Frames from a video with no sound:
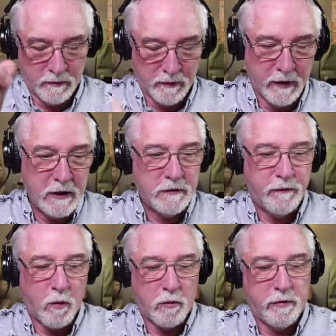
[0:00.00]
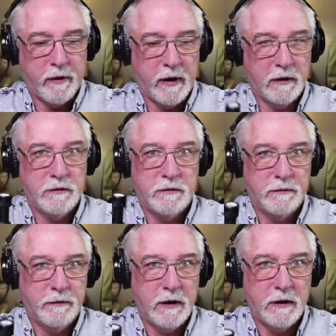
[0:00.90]
these four things.
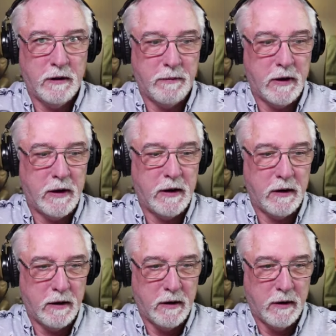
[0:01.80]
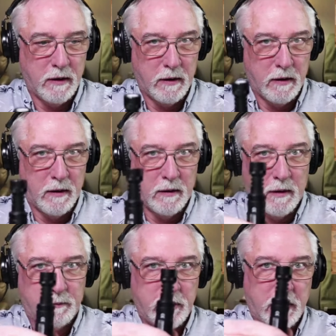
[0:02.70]
You end up getting
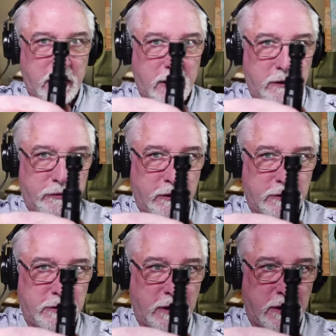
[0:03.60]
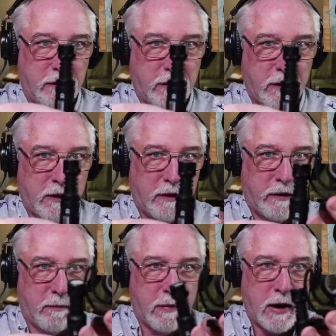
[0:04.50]
trying to get it here so you can see it. The
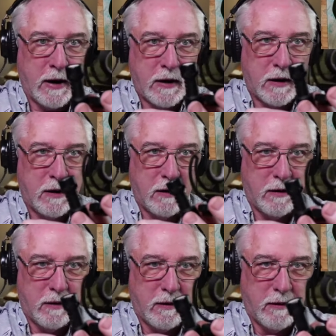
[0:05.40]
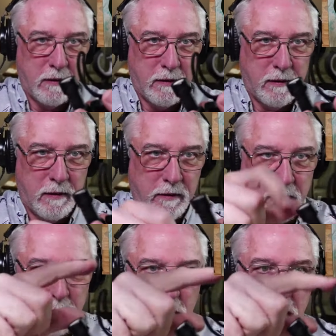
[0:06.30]
mic
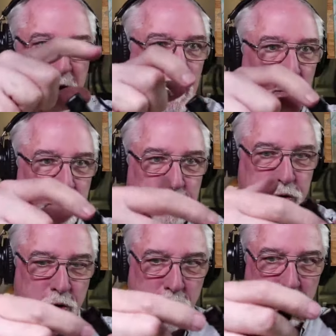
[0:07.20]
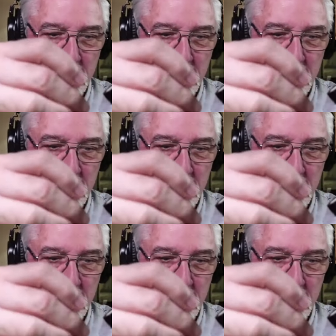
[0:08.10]
bracket with the shoe,